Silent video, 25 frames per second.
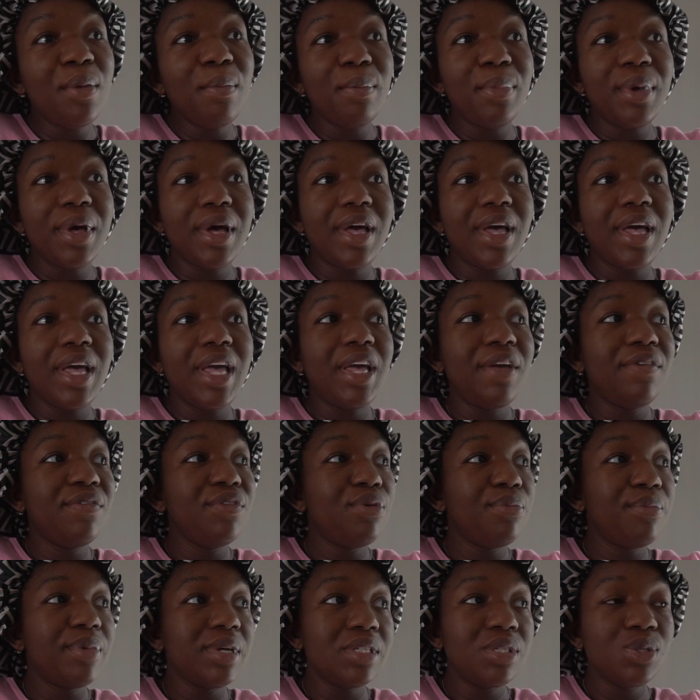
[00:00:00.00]
But if
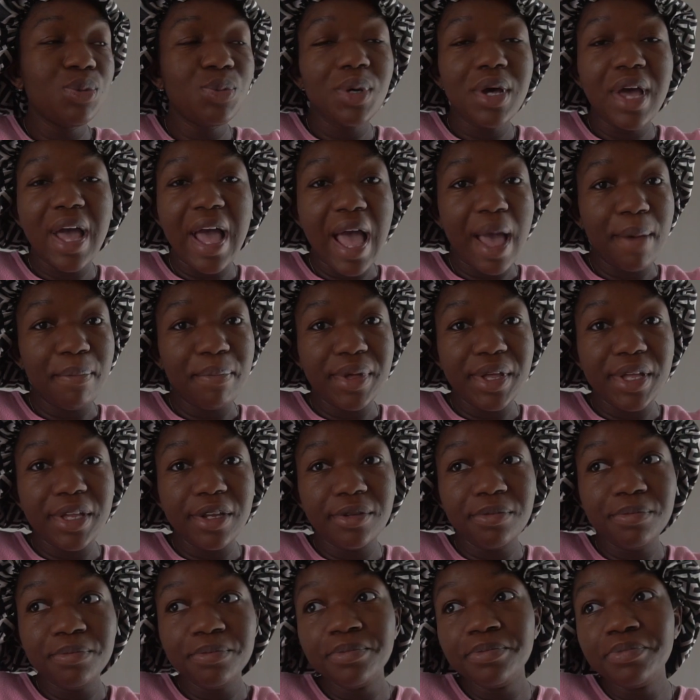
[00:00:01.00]
you missed what
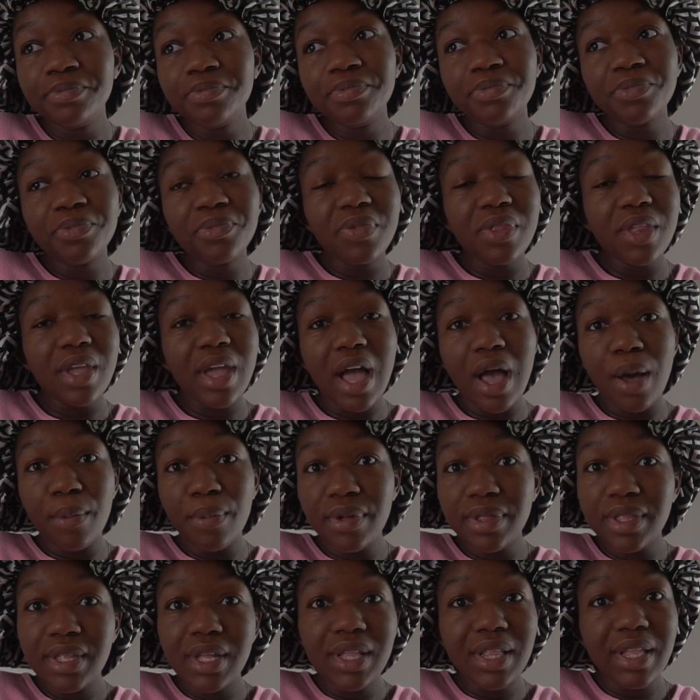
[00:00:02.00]
happened, I'll
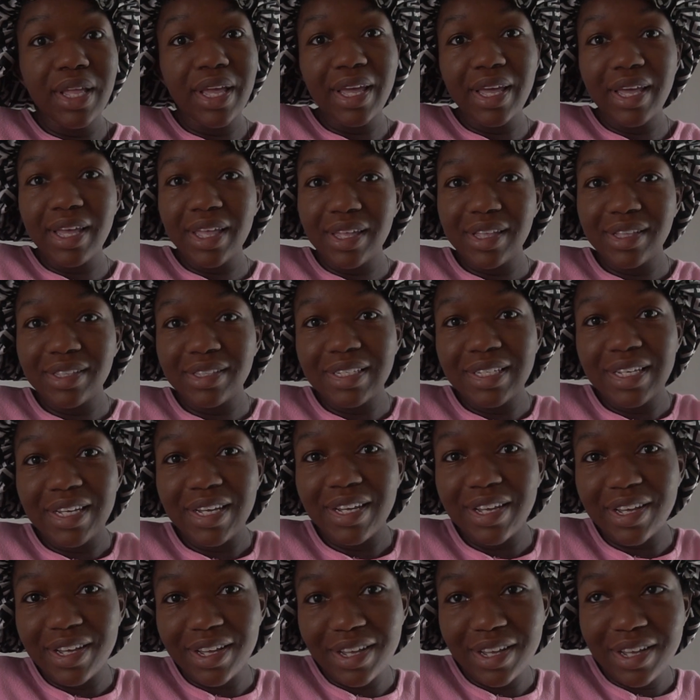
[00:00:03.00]
put the link
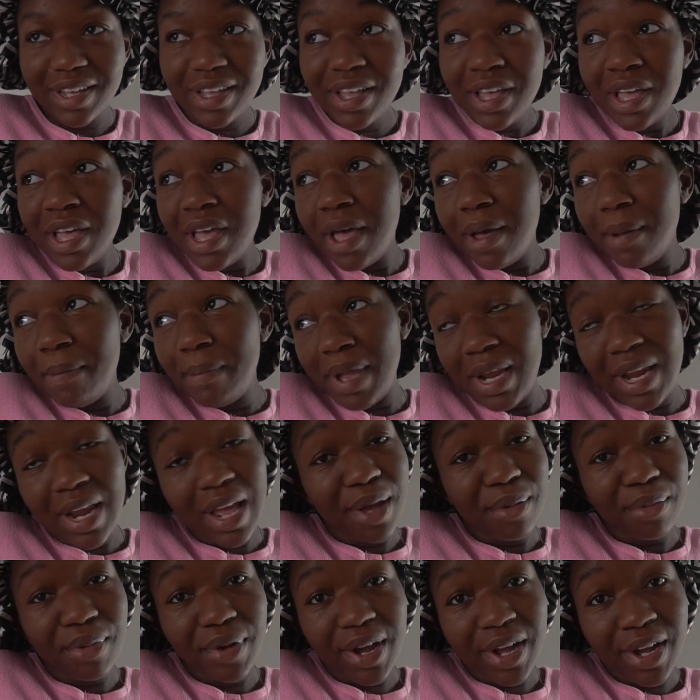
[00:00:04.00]
to
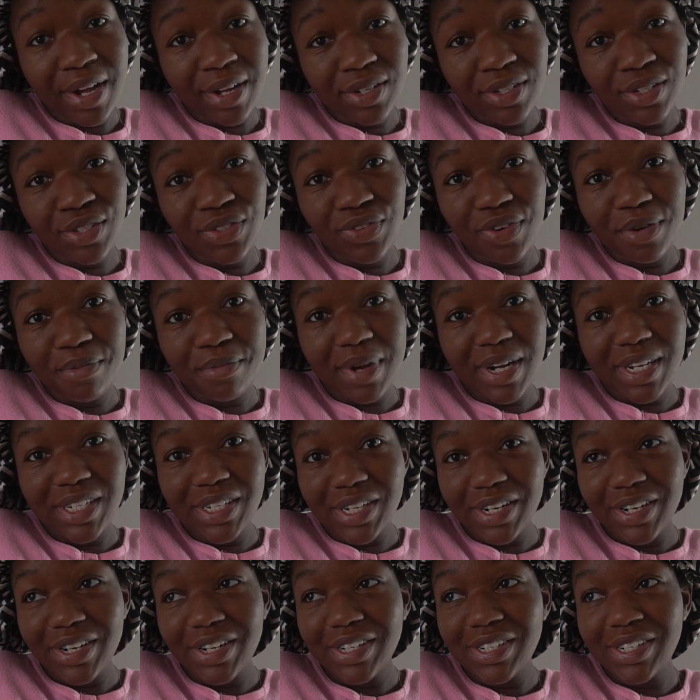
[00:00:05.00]
midnight prayers from my
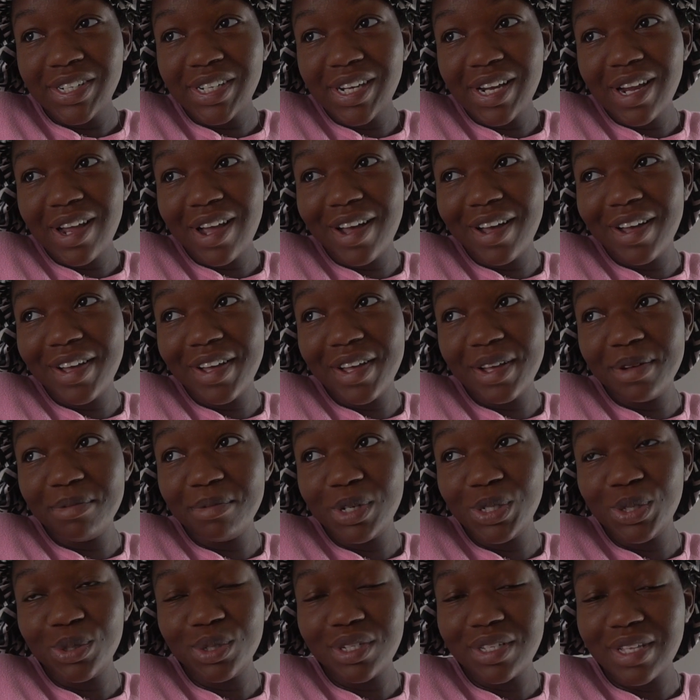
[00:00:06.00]
church, um,
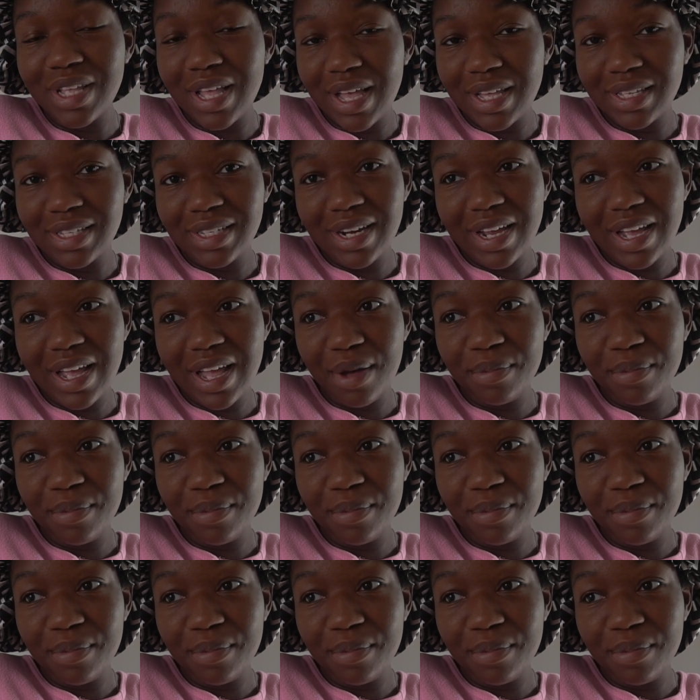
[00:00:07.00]
which was last night.